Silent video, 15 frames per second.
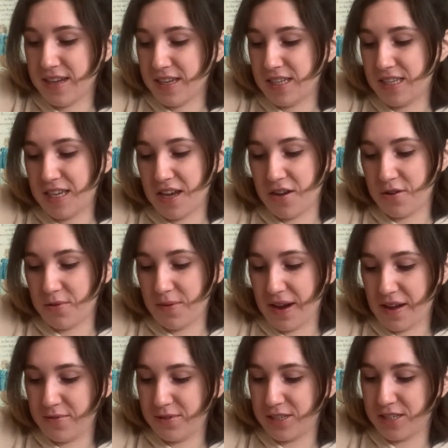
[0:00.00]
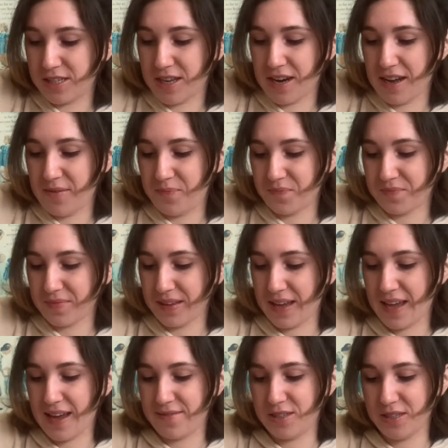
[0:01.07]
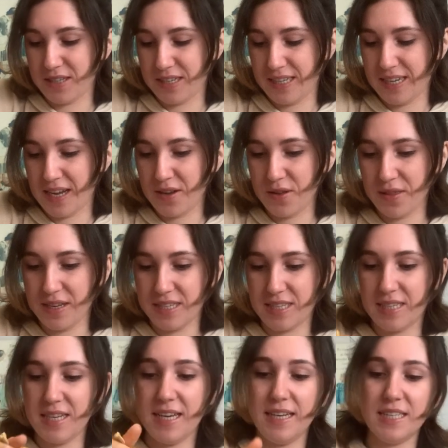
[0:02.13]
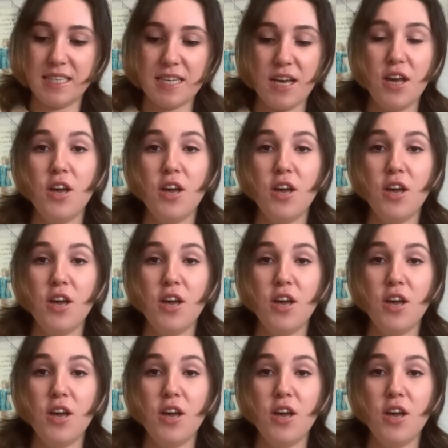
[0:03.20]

So now we're just gonna have to get all these seeds,